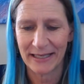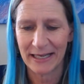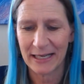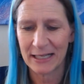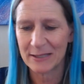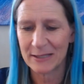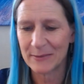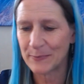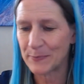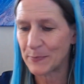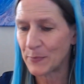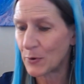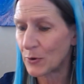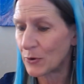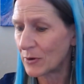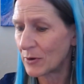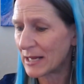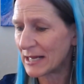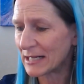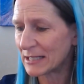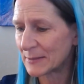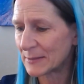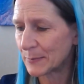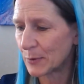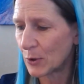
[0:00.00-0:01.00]

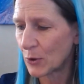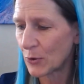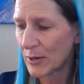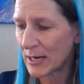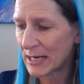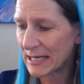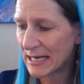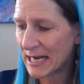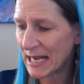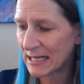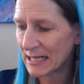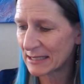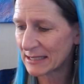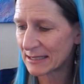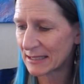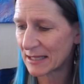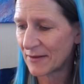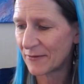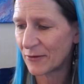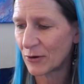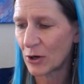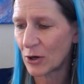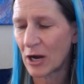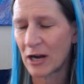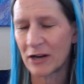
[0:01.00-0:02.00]
exploring next
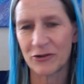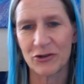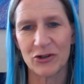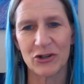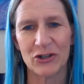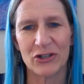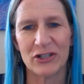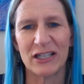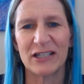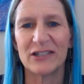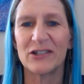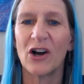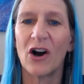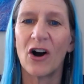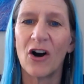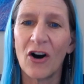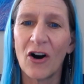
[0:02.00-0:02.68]
level consciousness.